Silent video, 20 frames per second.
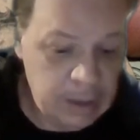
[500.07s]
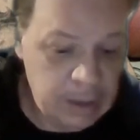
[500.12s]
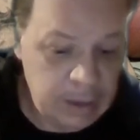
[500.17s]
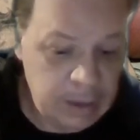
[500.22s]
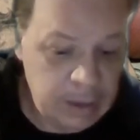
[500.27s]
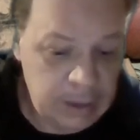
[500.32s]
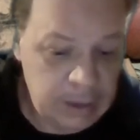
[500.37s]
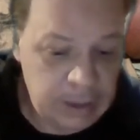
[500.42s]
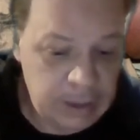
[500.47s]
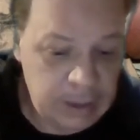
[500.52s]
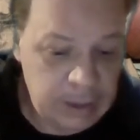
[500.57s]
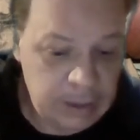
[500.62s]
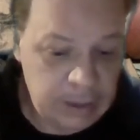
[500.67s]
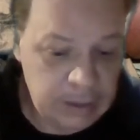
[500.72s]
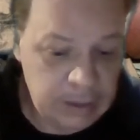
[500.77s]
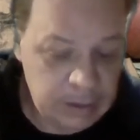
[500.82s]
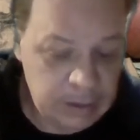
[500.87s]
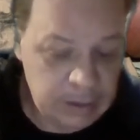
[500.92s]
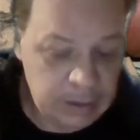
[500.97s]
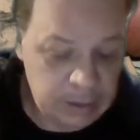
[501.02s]

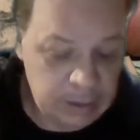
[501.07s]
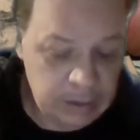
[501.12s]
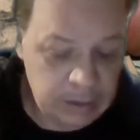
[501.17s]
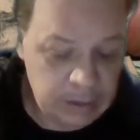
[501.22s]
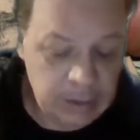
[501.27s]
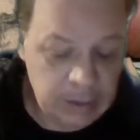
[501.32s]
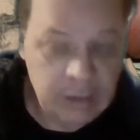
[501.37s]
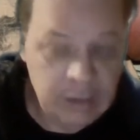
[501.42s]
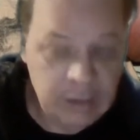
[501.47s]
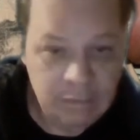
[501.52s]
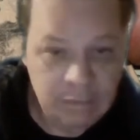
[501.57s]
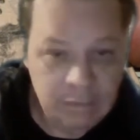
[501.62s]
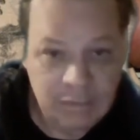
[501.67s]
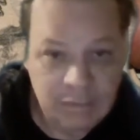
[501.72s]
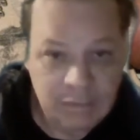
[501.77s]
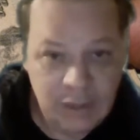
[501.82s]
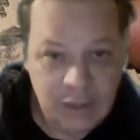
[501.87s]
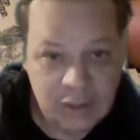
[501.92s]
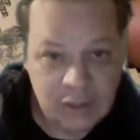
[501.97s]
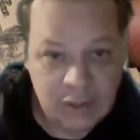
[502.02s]
And
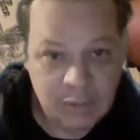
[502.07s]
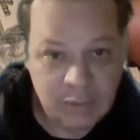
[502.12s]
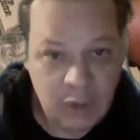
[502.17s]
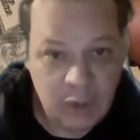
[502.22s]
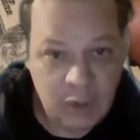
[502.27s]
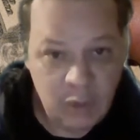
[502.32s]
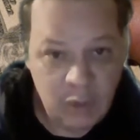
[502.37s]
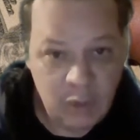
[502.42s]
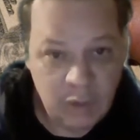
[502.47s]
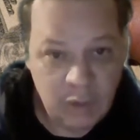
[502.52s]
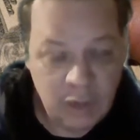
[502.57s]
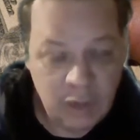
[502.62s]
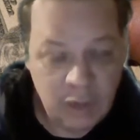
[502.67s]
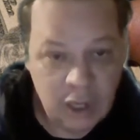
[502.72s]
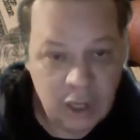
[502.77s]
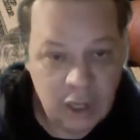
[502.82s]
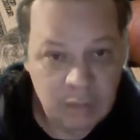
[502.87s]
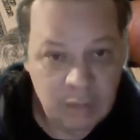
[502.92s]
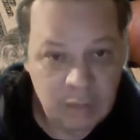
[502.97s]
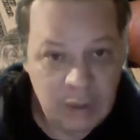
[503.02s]
here's the point where I'm
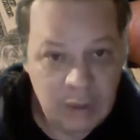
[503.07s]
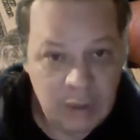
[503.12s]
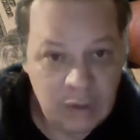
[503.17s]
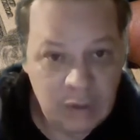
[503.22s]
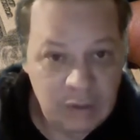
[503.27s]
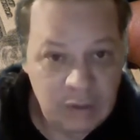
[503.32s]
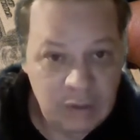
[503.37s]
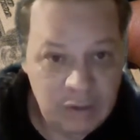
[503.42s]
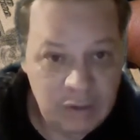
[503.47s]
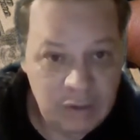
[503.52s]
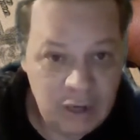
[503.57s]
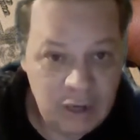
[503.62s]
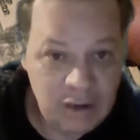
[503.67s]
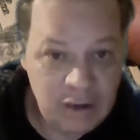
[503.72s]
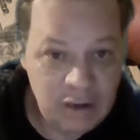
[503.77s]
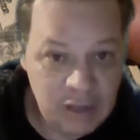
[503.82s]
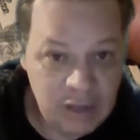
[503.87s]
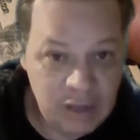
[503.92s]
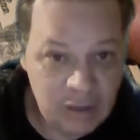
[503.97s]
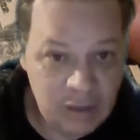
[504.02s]
talking about trying to
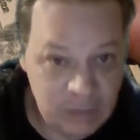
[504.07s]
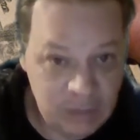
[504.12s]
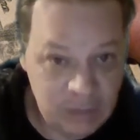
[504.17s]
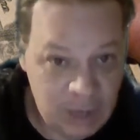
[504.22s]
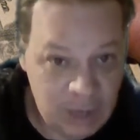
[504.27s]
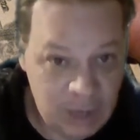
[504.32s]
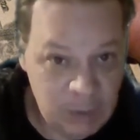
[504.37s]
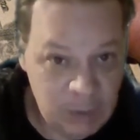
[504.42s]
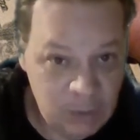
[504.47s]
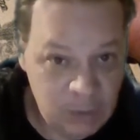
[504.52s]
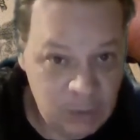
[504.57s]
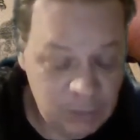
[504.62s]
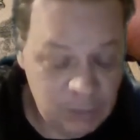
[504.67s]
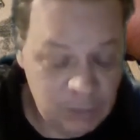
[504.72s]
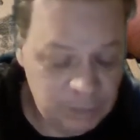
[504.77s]
nickel and dime you.